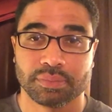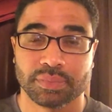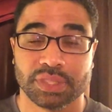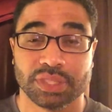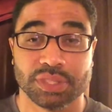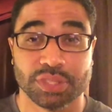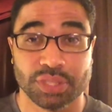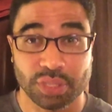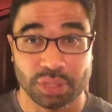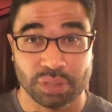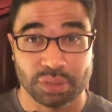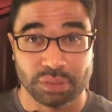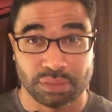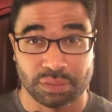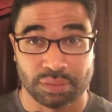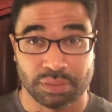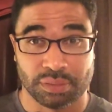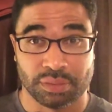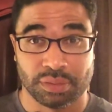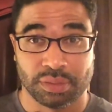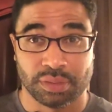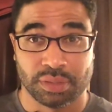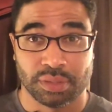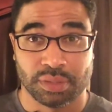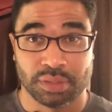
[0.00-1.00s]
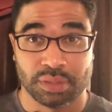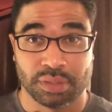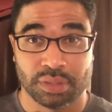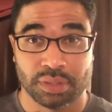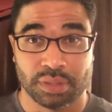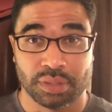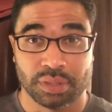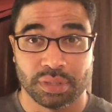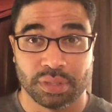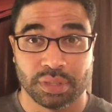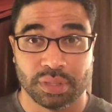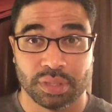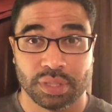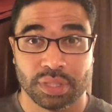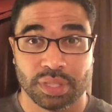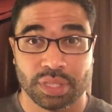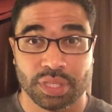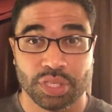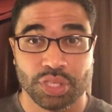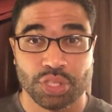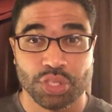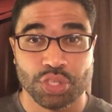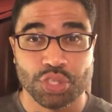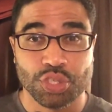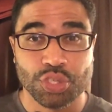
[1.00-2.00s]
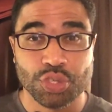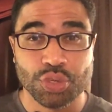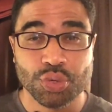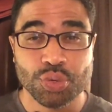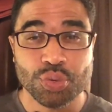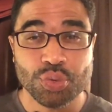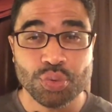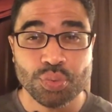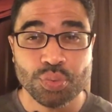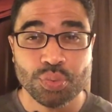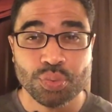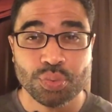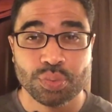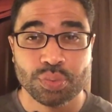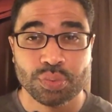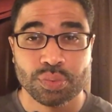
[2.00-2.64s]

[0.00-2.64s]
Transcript: So, you,